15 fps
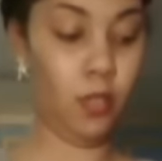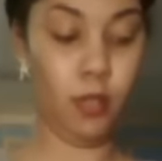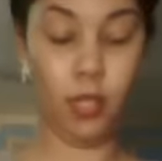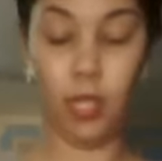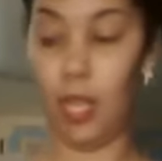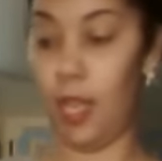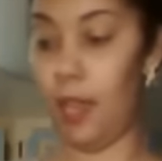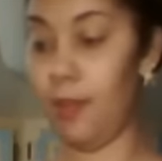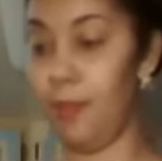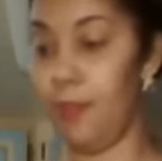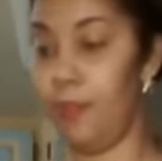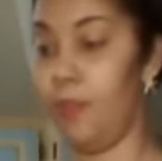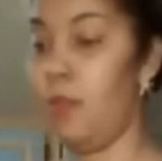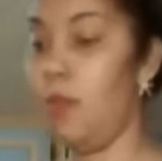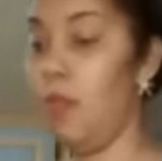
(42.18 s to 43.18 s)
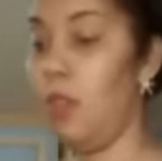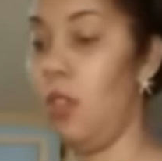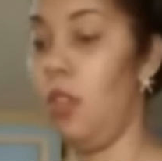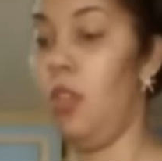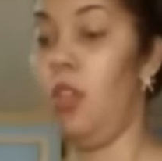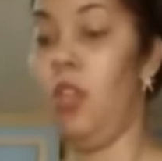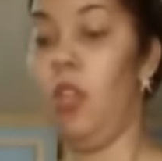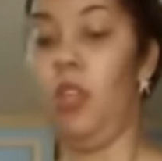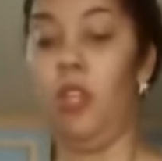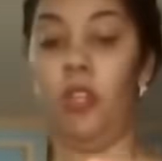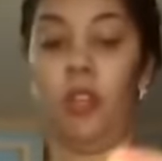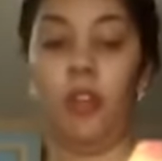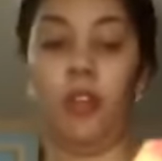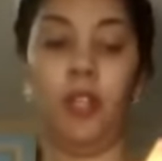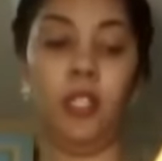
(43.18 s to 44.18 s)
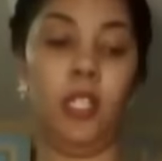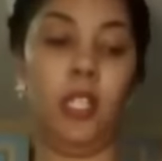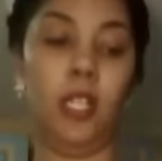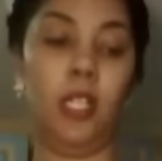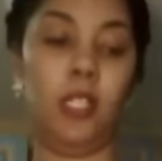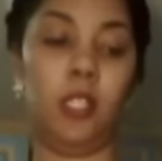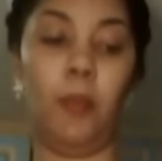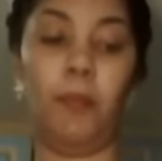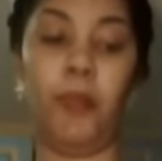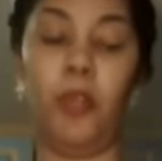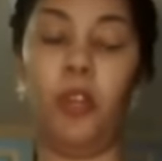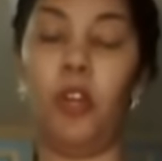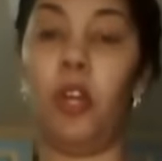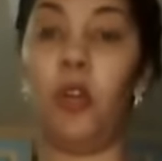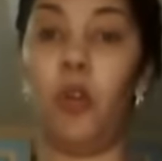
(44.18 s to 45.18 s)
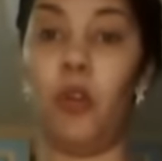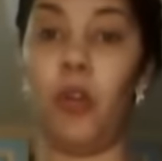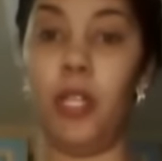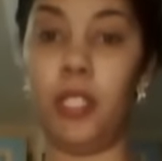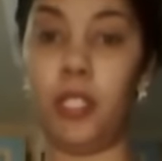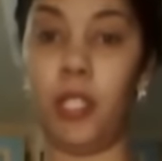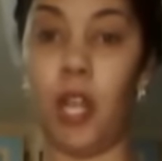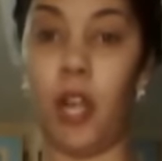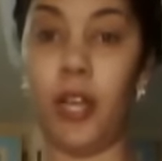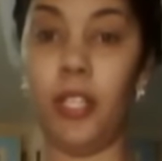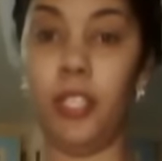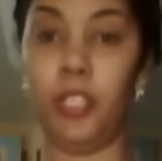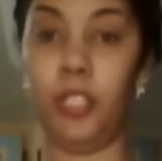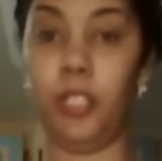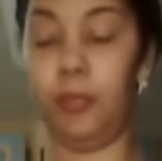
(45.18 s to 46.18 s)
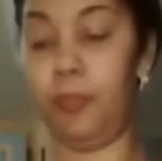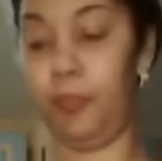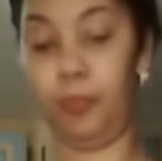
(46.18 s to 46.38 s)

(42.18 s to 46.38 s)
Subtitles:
Okay? You're going to need some pure cornstarch.